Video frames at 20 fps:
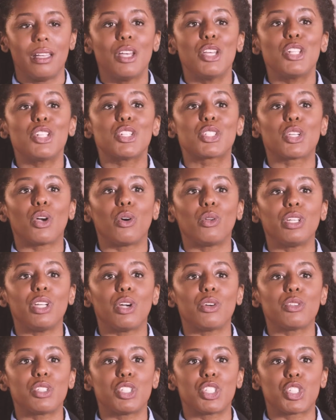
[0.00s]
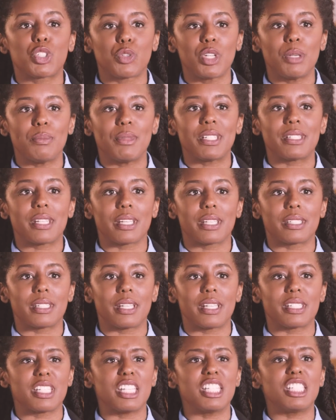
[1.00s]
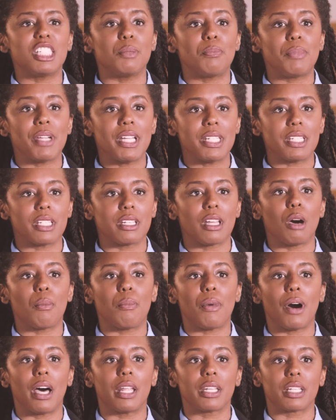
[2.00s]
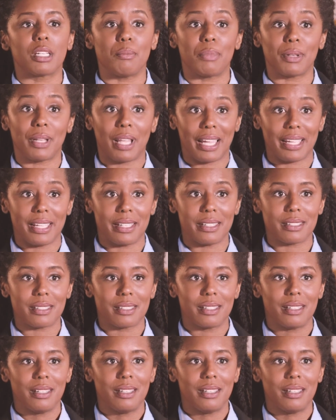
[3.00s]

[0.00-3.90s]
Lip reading: Scoliosis treatment success is dependent upon compliance.